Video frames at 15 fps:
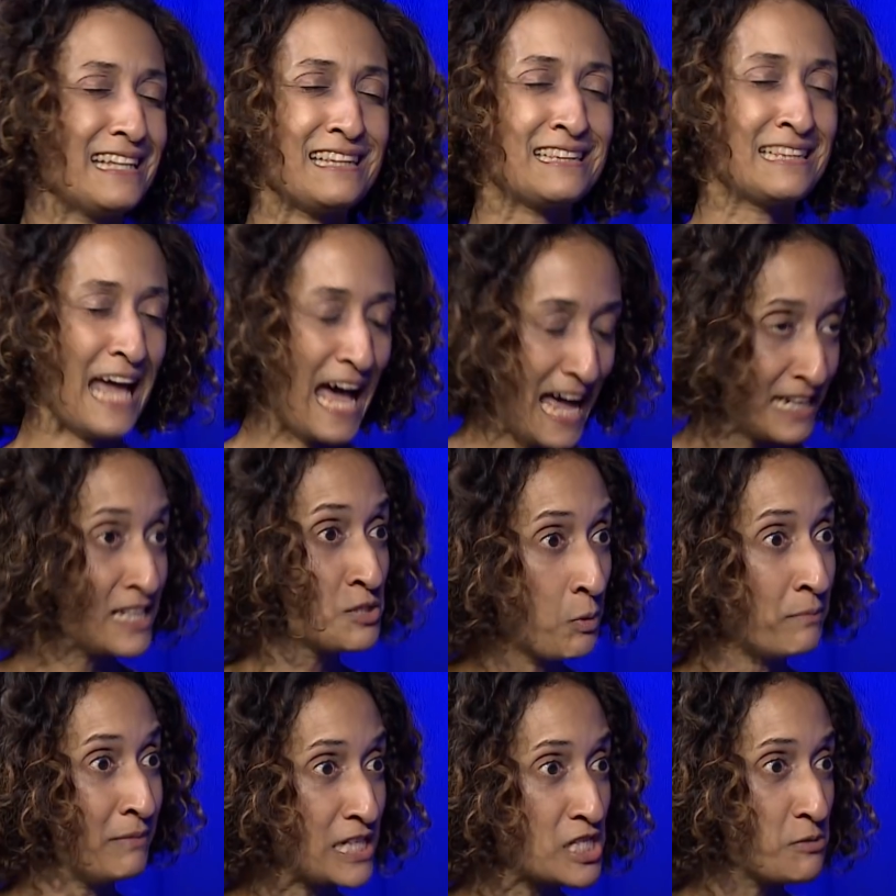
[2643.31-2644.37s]
That is
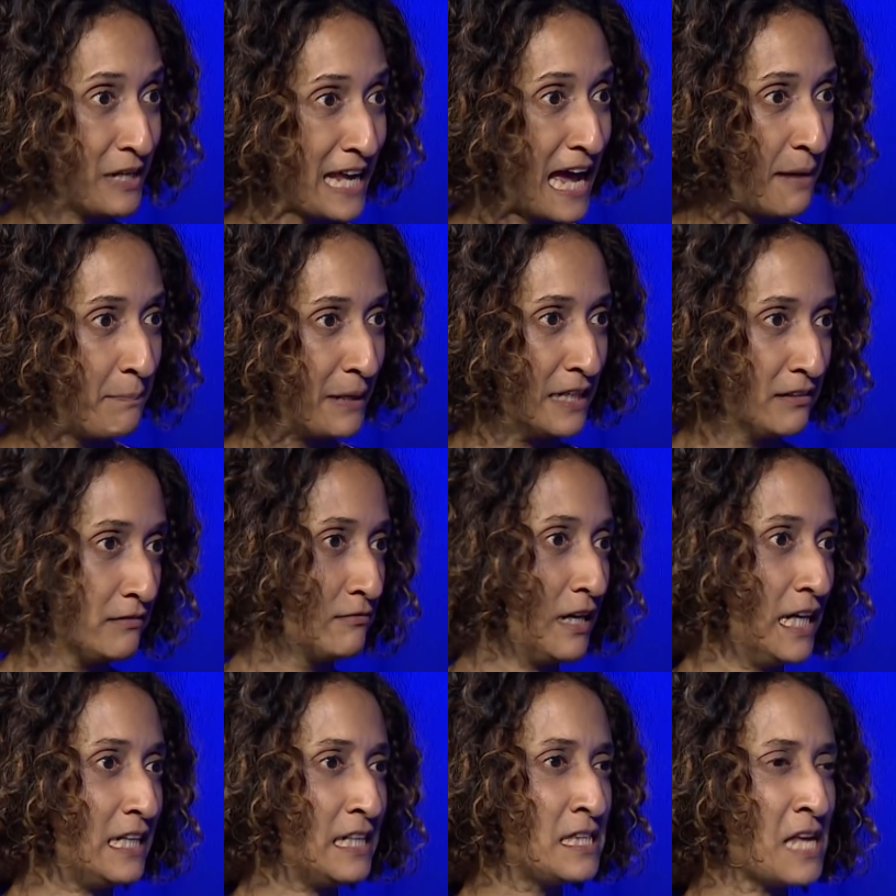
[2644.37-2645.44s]
what makes you unhappy,
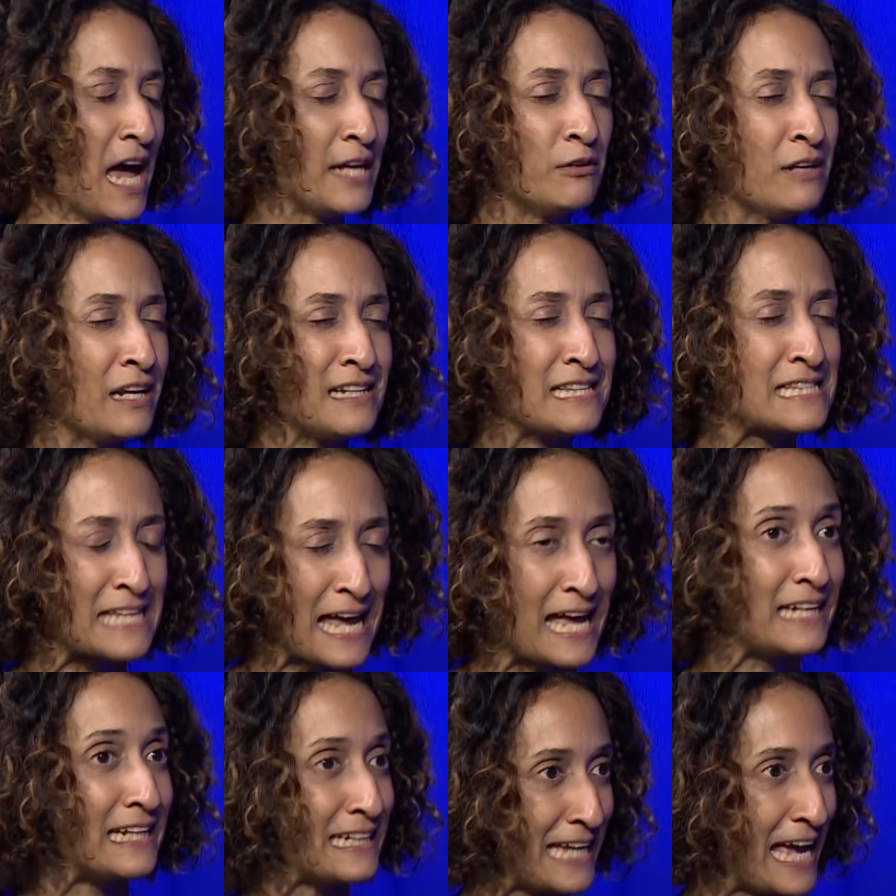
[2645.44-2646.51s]
right? I don't
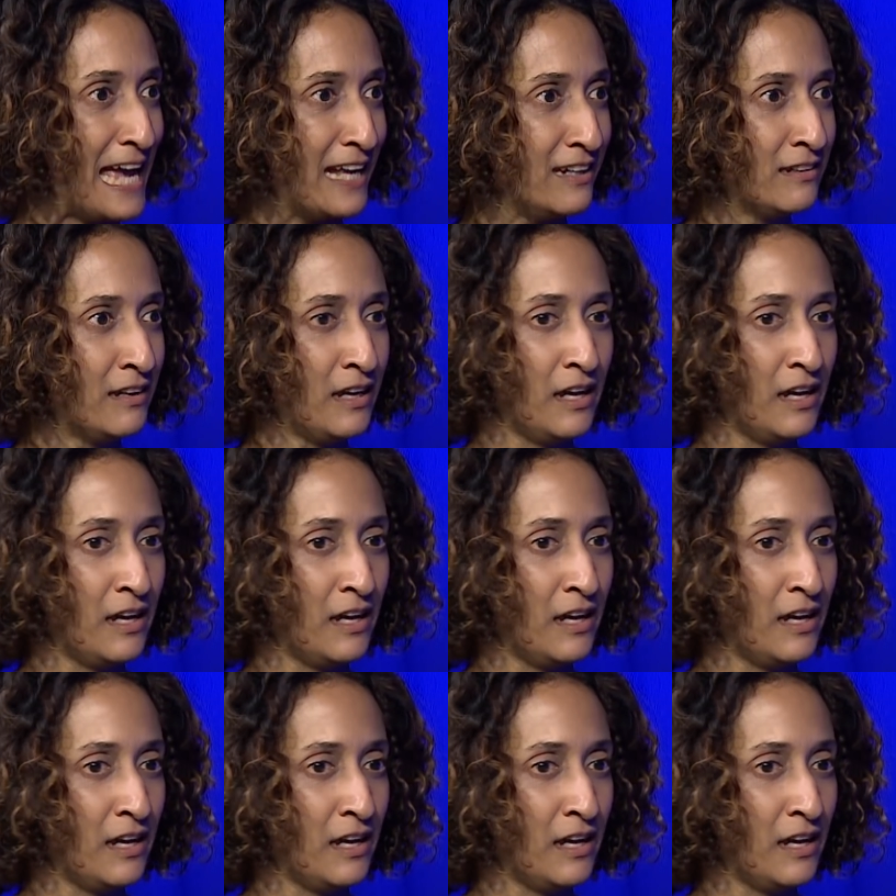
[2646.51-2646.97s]
understand, again,